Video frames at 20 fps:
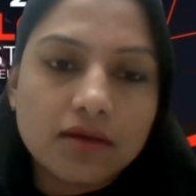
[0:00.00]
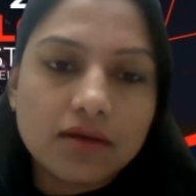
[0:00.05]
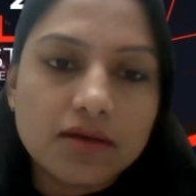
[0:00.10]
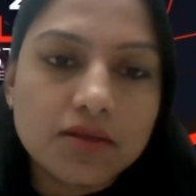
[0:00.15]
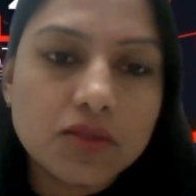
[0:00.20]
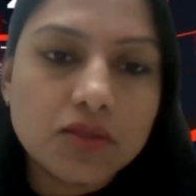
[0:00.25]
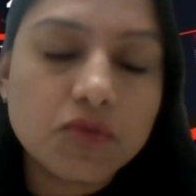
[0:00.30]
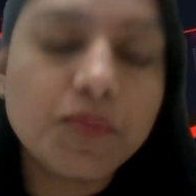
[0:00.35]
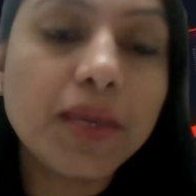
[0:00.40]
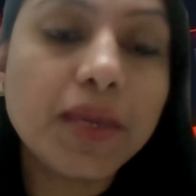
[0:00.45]

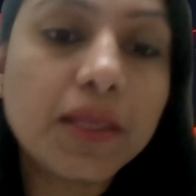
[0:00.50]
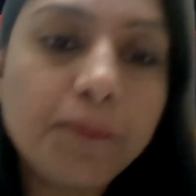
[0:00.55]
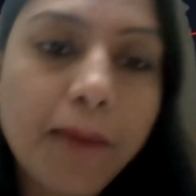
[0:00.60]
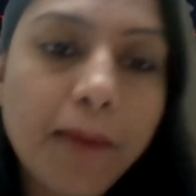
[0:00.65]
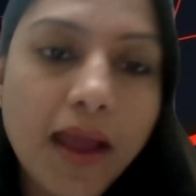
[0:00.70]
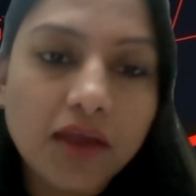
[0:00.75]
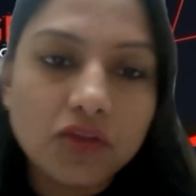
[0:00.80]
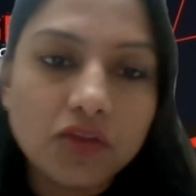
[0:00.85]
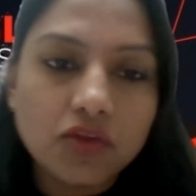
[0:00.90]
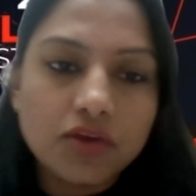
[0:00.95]
it's being
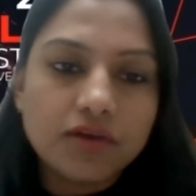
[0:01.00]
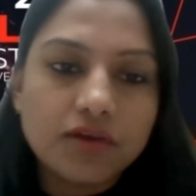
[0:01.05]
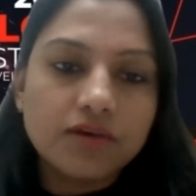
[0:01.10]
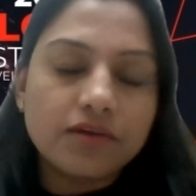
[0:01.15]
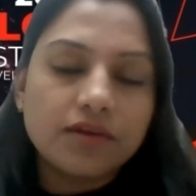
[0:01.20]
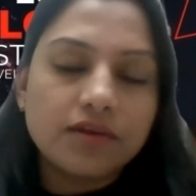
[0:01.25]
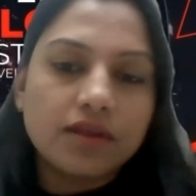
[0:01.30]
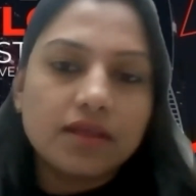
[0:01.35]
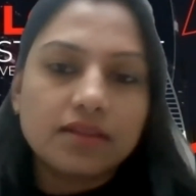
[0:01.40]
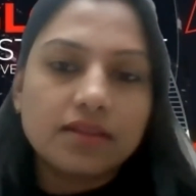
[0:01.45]

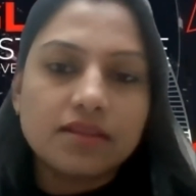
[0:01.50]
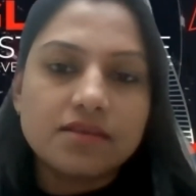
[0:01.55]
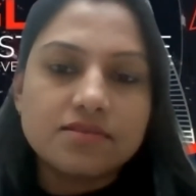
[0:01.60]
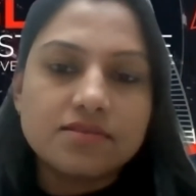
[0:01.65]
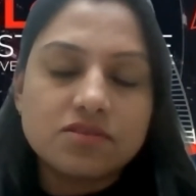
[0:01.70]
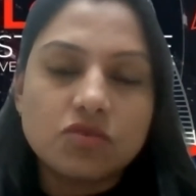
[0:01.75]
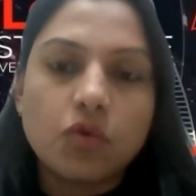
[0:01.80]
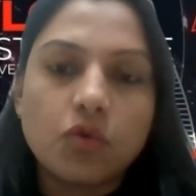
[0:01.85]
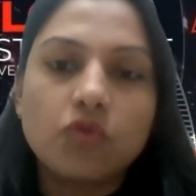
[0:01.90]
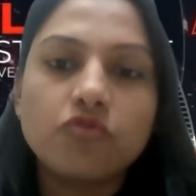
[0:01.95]
pioneer in
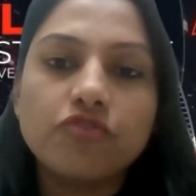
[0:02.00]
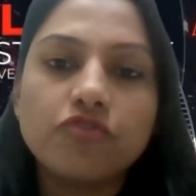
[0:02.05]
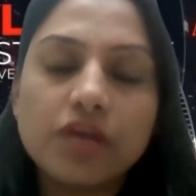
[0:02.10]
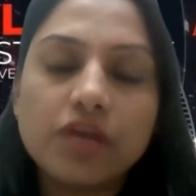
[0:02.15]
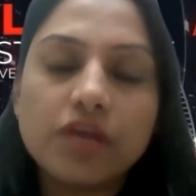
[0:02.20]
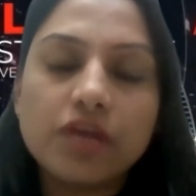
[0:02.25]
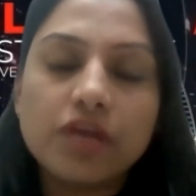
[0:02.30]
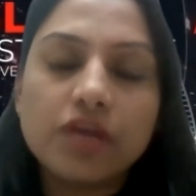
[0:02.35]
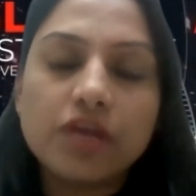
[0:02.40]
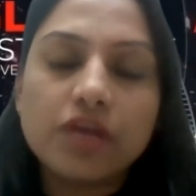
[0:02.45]
this
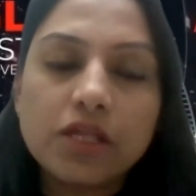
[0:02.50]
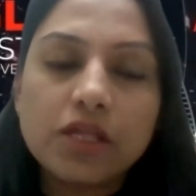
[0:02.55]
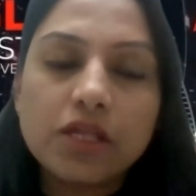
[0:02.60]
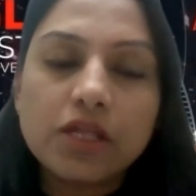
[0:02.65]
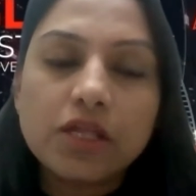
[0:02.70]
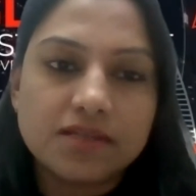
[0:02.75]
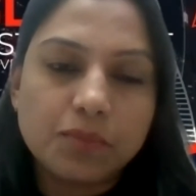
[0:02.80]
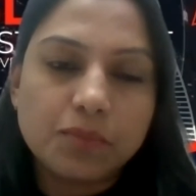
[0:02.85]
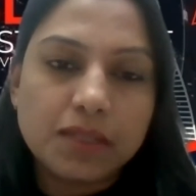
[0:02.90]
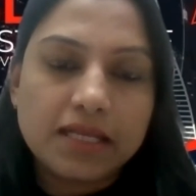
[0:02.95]
field of
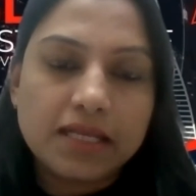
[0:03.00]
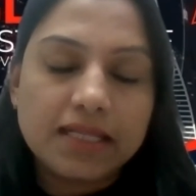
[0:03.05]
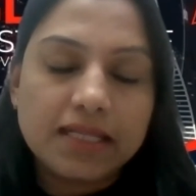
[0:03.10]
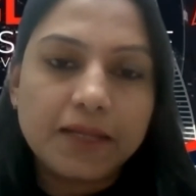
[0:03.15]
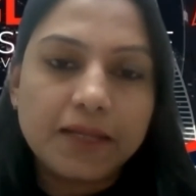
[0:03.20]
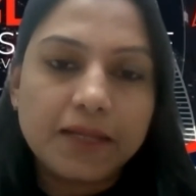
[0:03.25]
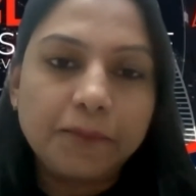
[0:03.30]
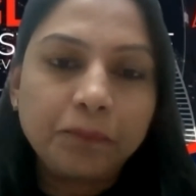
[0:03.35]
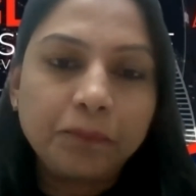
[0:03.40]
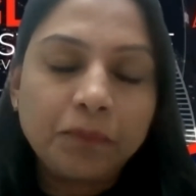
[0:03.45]

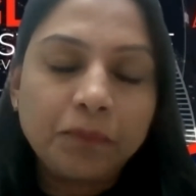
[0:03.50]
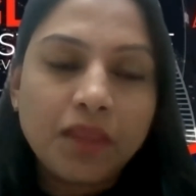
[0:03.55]
sustainability.